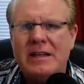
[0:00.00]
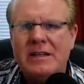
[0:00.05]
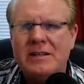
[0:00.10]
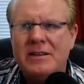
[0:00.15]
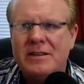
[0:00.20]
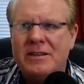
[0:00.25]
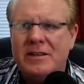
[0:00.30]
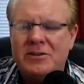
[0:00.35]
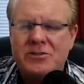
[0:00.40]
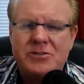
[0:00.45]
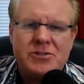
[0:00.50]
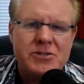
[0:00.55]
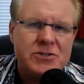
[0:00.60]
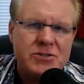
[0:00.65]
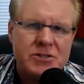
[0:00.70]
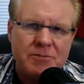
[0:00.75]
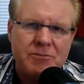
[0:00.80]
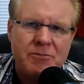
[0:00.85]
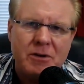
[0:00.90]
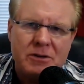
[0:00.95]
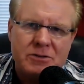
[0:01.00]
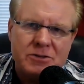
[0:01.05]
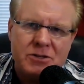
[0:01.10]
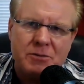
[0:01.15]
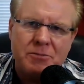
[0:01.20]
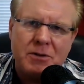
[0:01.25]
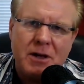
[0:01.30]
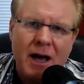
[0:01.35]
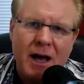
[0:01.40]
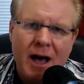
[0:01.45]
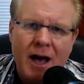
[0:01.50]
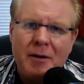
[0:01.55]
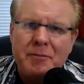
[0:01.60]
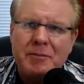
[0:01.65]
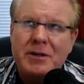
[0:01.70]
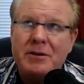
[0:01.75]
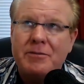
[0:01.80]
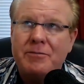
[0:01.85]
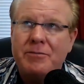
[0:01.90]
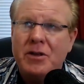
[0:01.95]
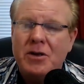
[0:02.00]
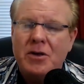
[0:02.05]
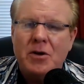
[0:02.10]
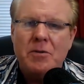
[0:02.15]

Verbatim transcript: there's just some some common